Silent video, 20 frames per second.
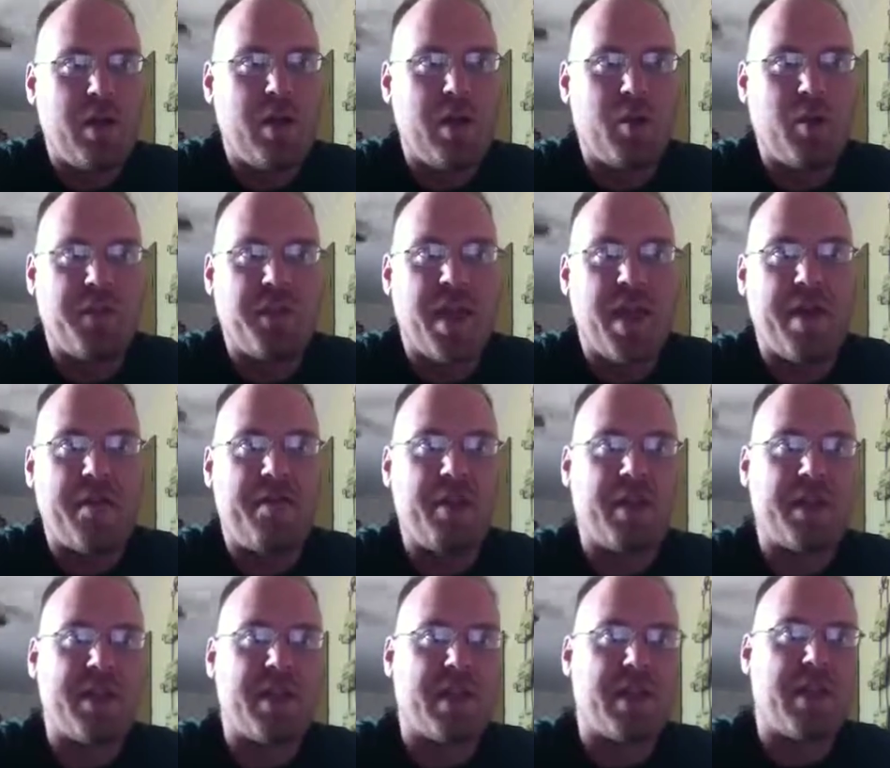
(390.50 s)
With the advent
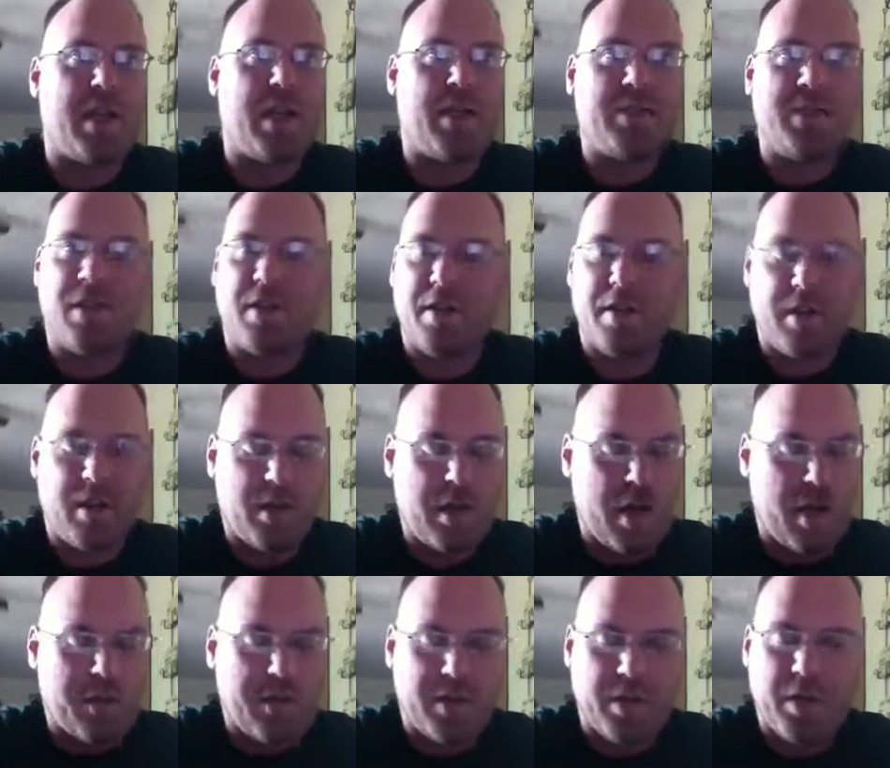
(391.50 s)
of technology, there are
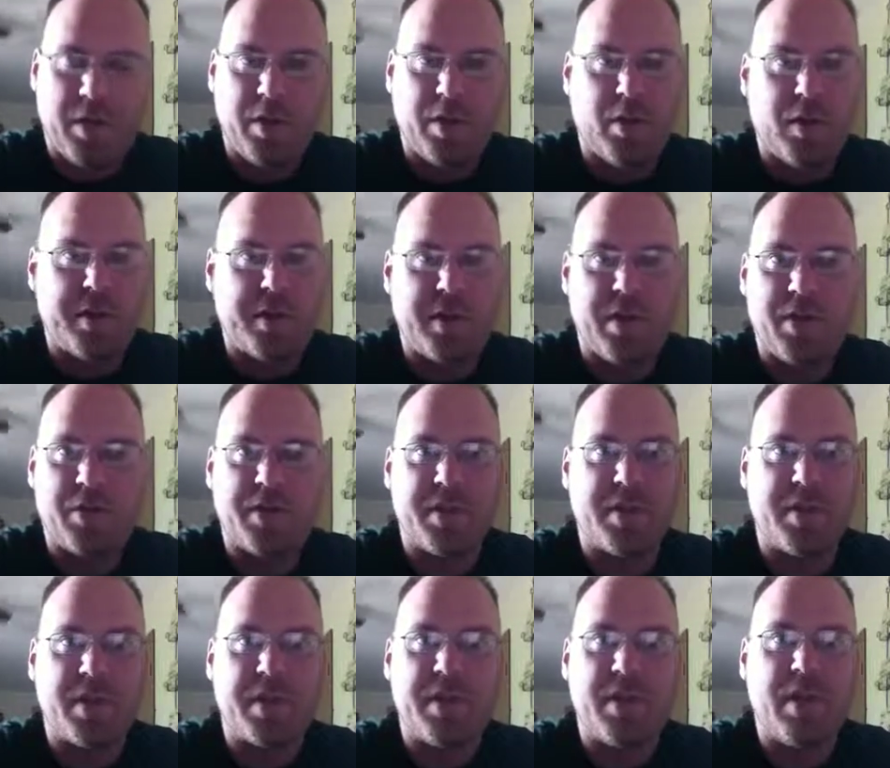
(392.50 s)
absolutely no
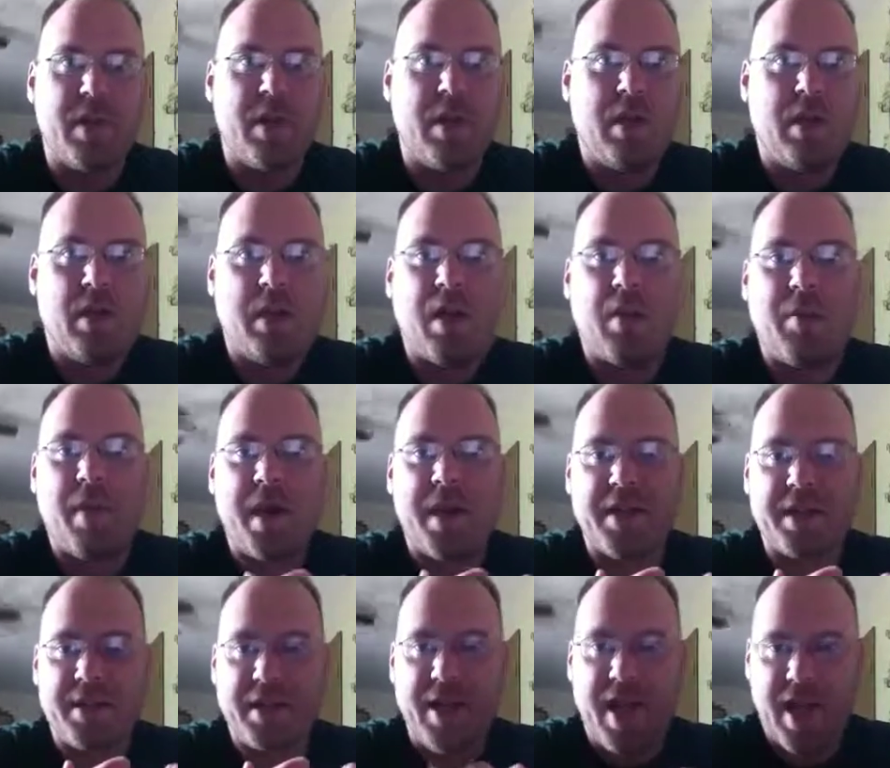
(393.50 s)
excuses,
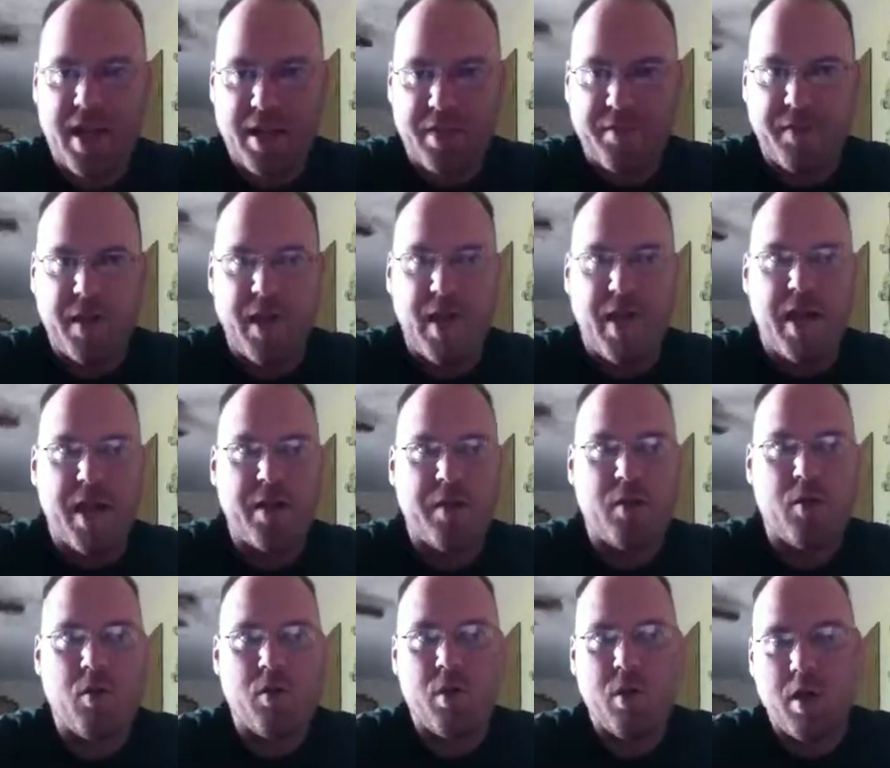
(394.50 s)
minus an act of God
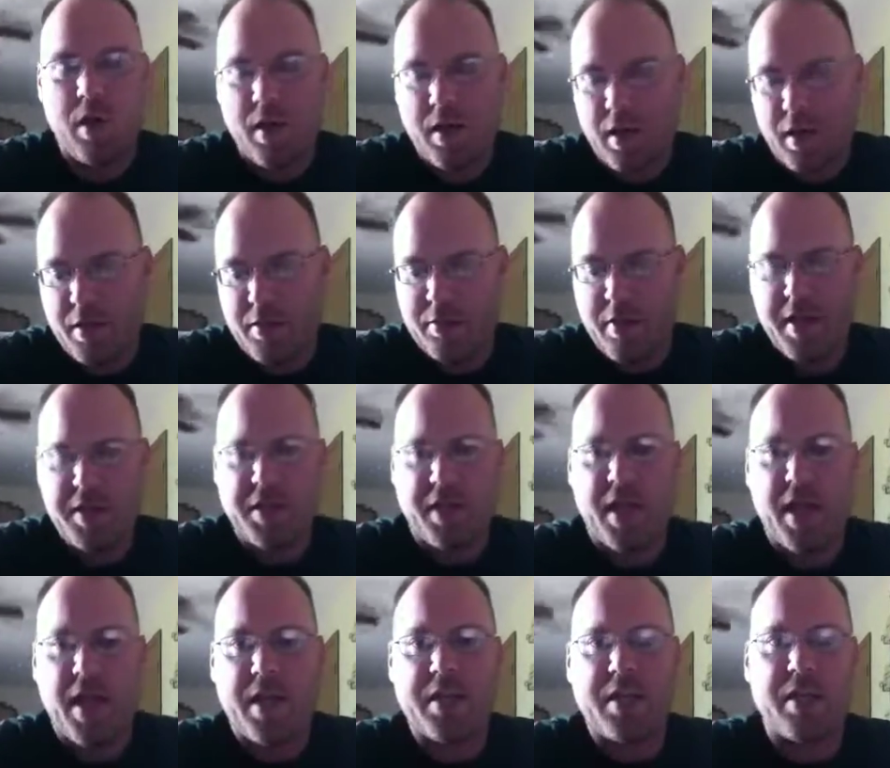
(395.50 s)
or a tragic
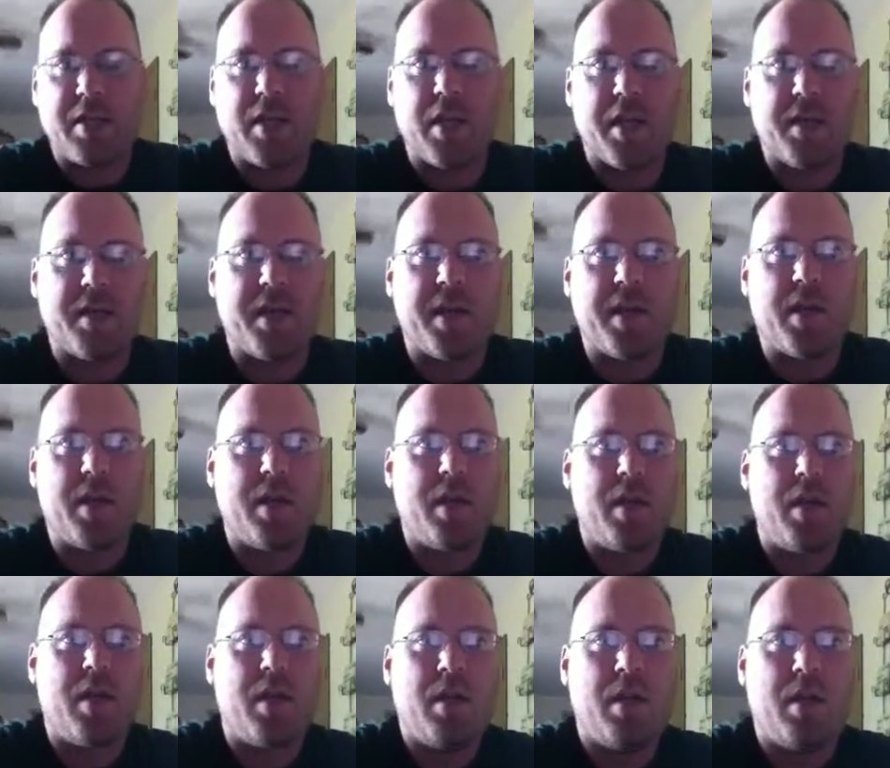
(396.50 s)
accident at that,
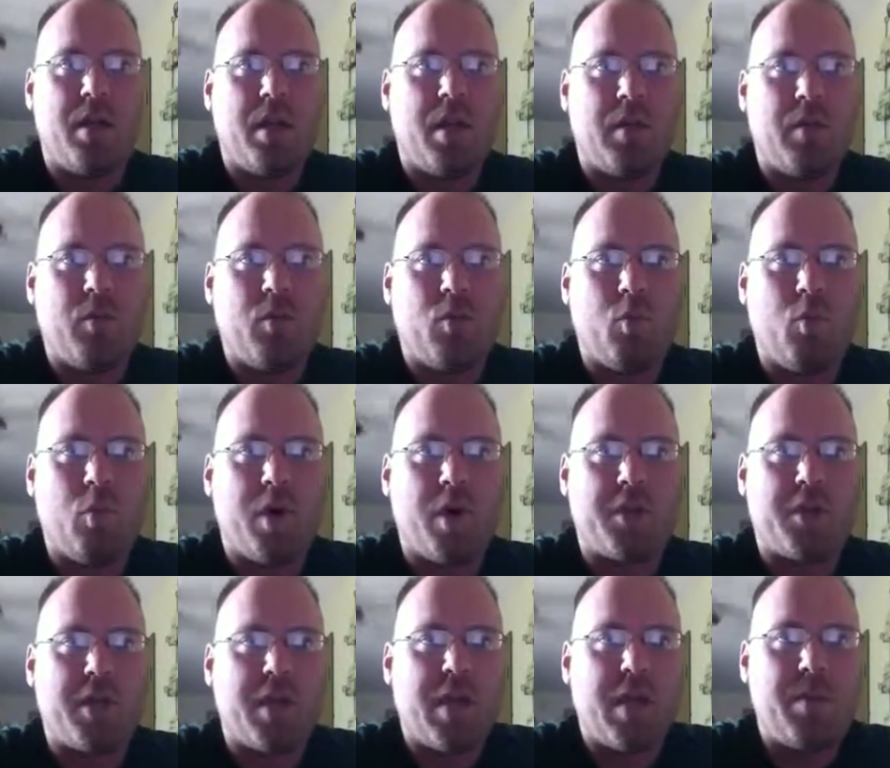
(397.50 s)
where
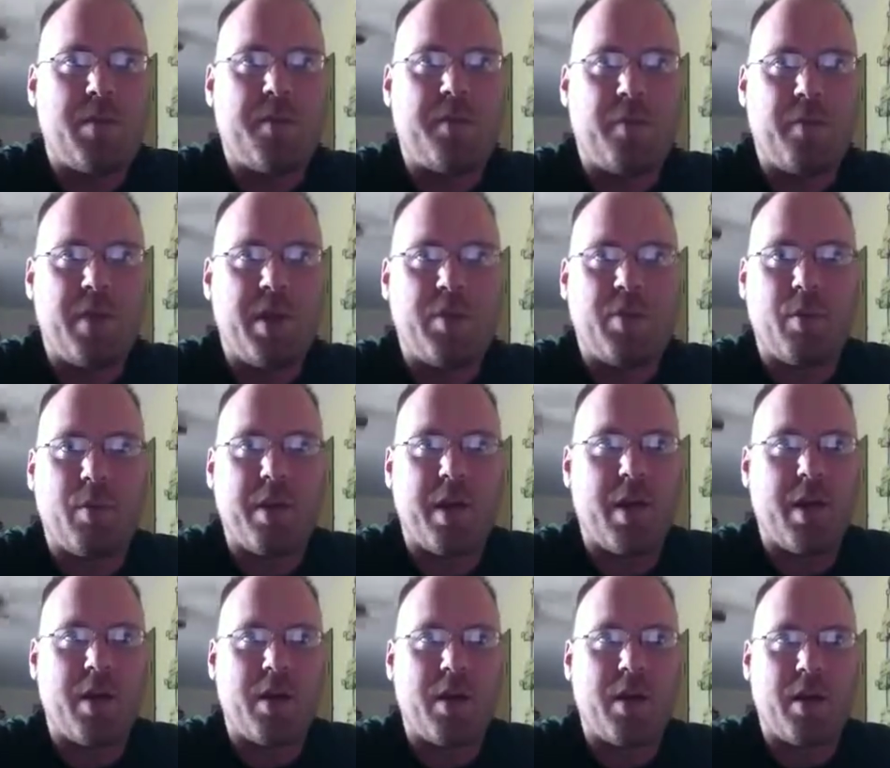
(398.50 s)
it should keep you from being
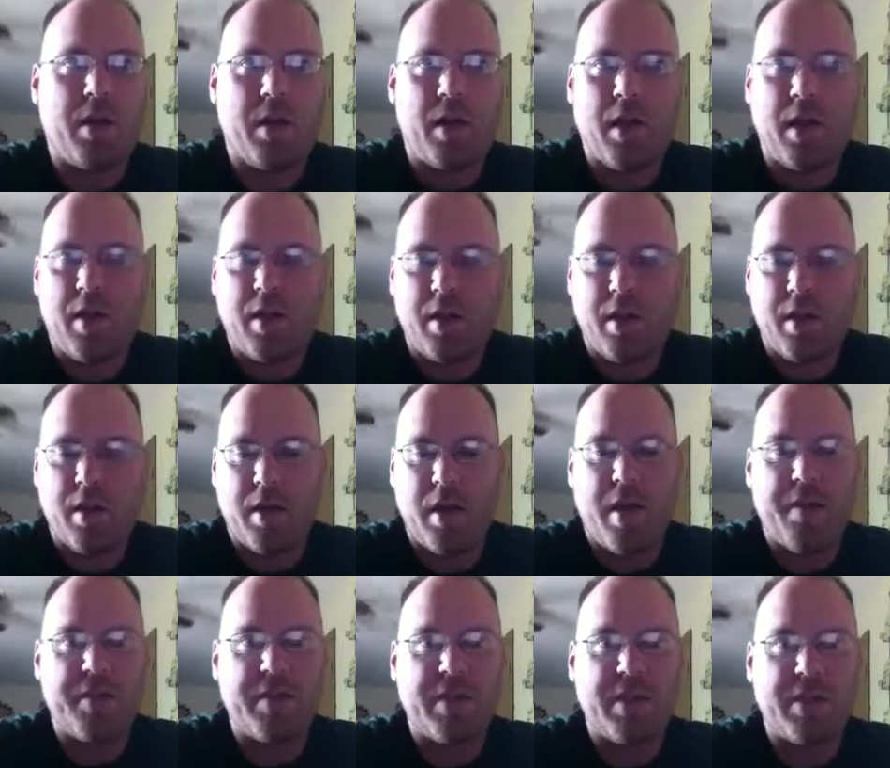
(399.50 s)
prepared. And
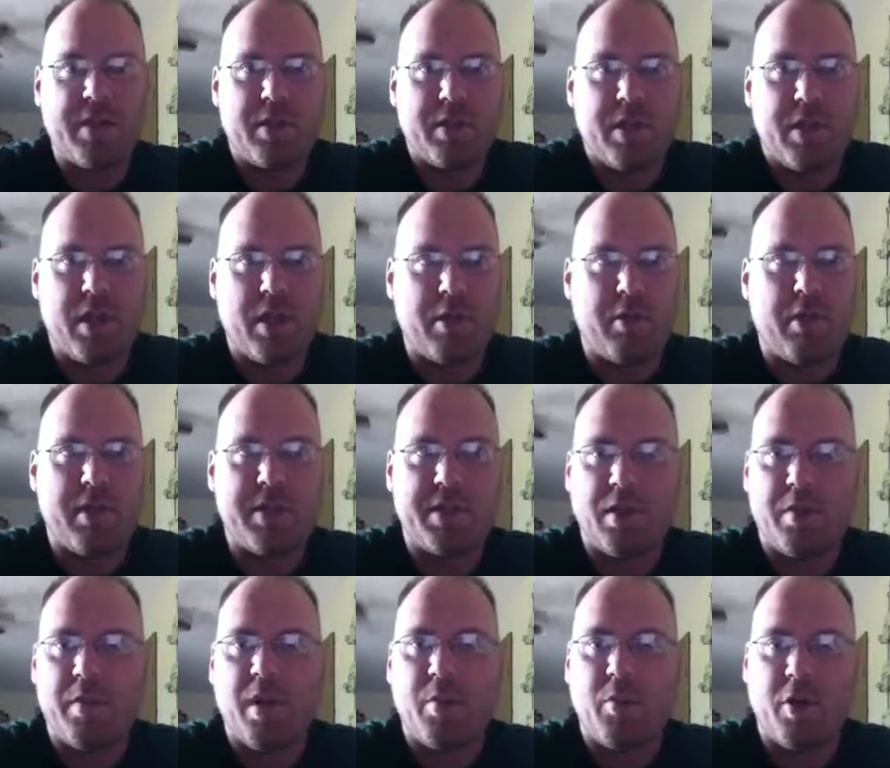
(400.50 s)
obviously, this could increase
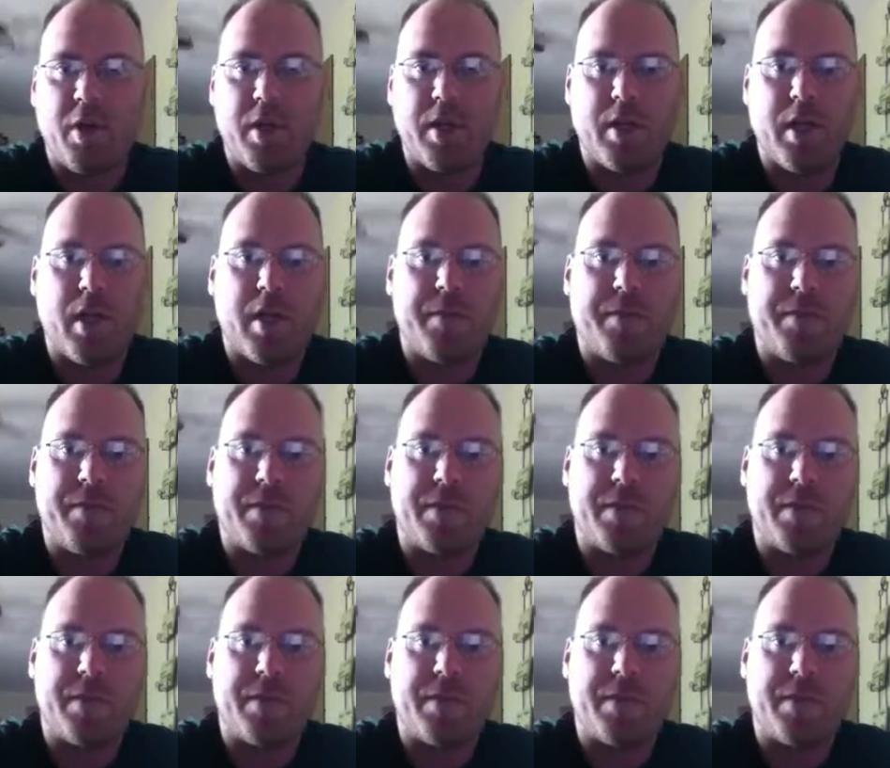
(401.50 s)
your memory in life.